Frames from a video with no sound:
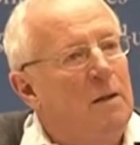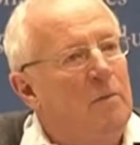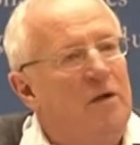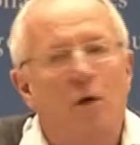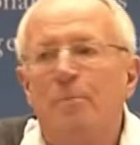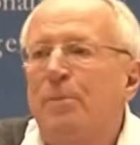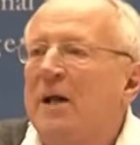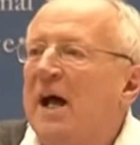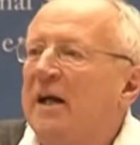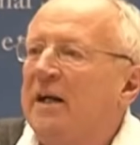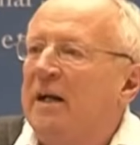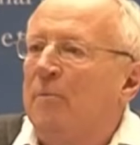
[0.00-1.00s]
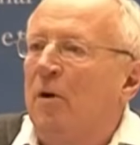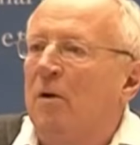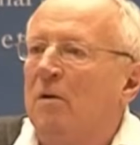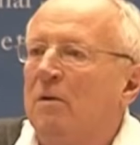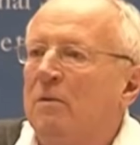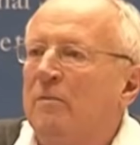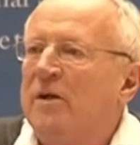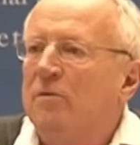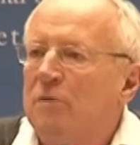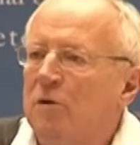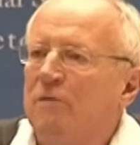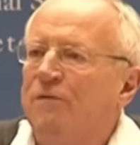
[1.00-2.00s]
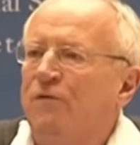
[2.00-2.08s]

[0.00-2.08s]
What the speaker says: We don't plan anymore. We don't look